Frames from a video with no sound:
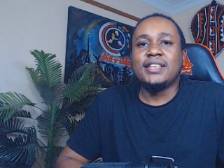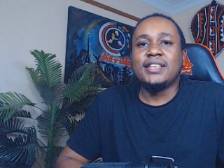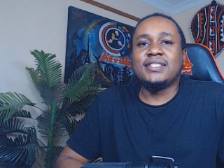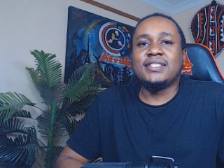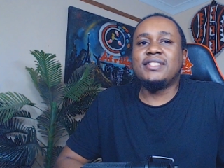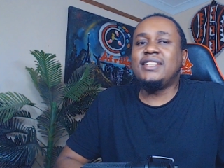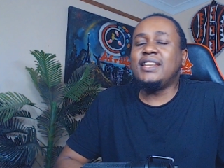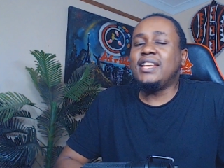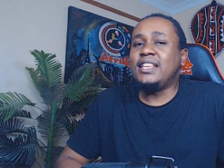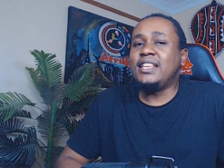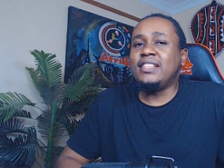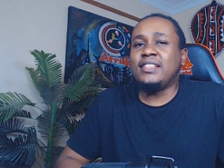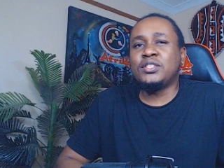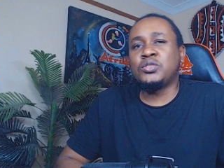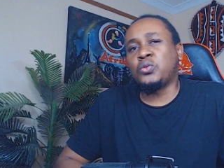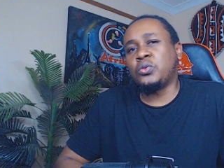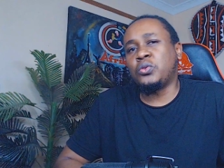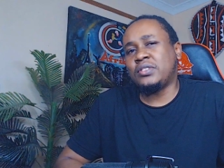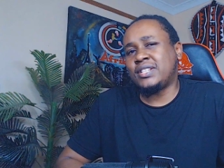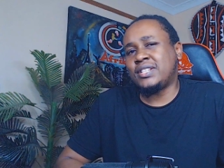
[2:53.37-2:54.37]
Sitting in this
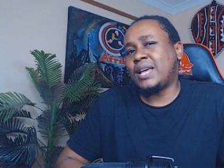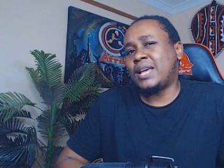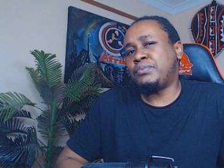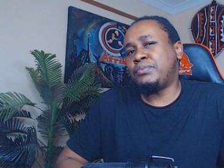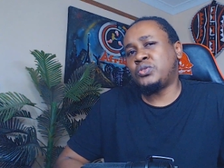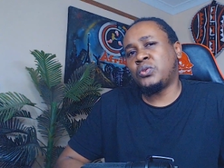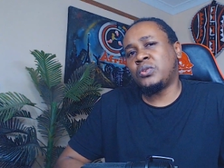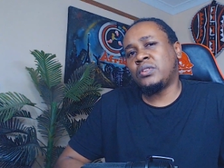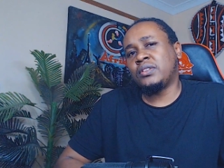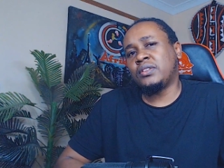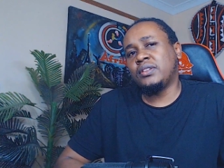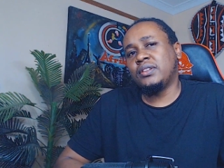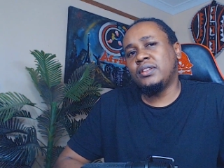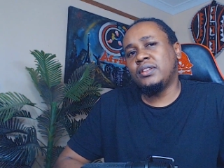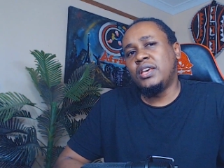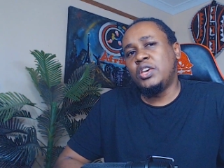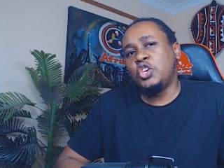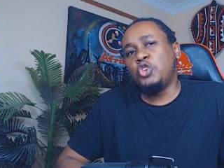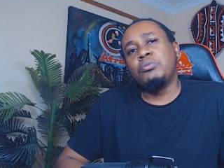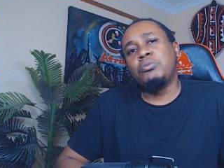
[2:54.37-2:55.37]
contraption,
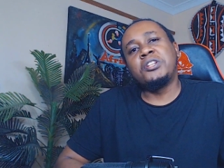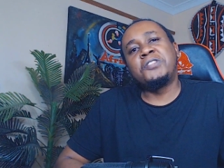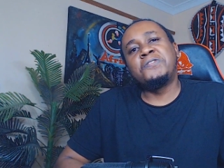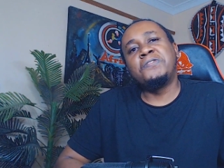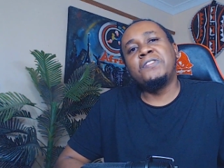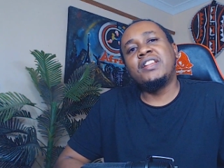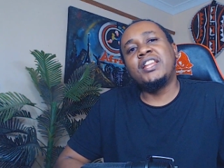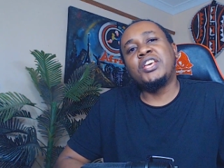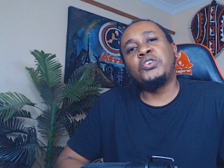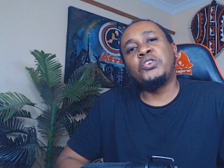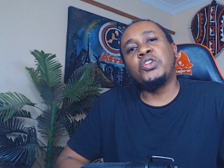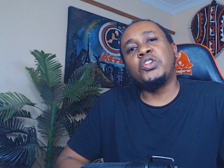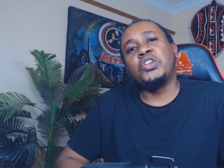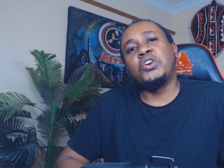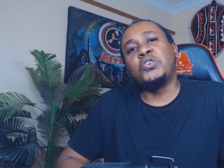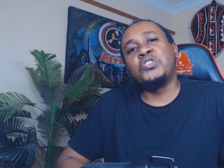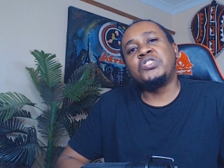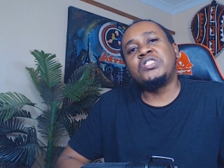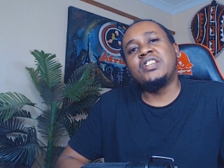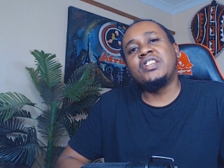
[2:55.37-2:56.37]
you might feel like you're
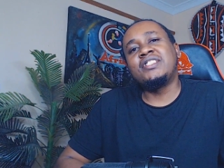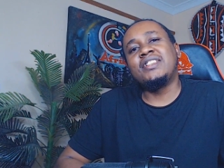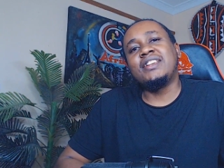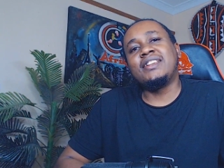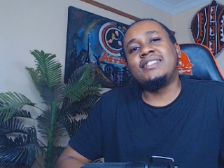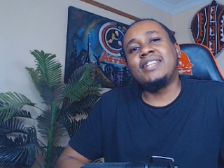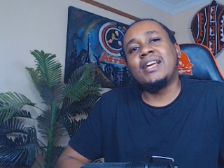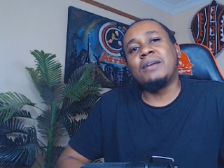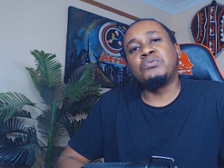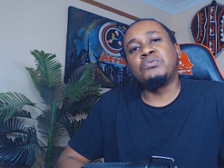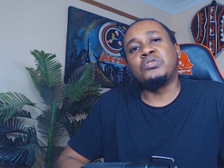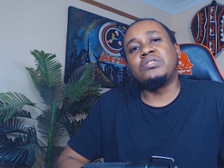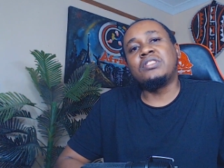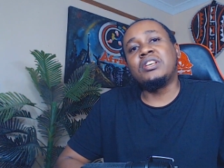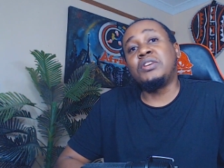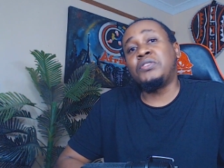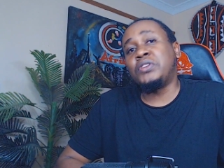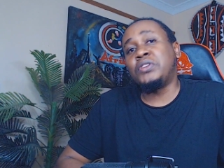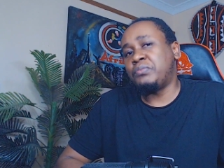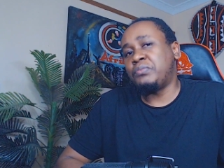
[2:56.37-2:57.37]
negotiating terms with the
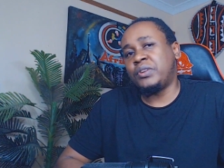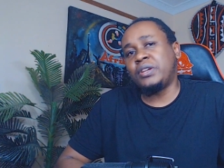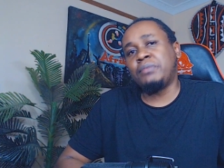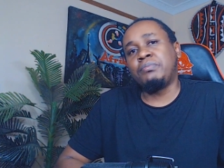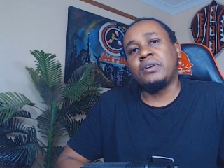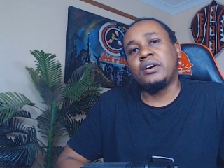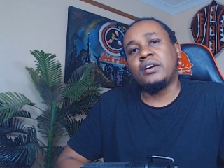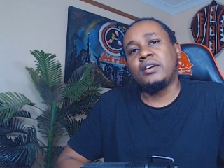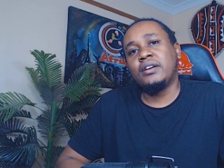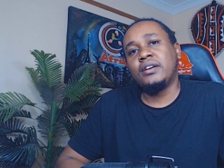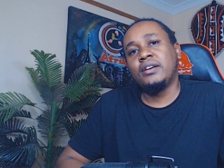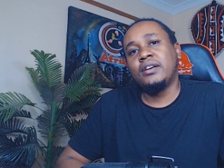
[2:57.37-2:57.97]
Grim Reaper,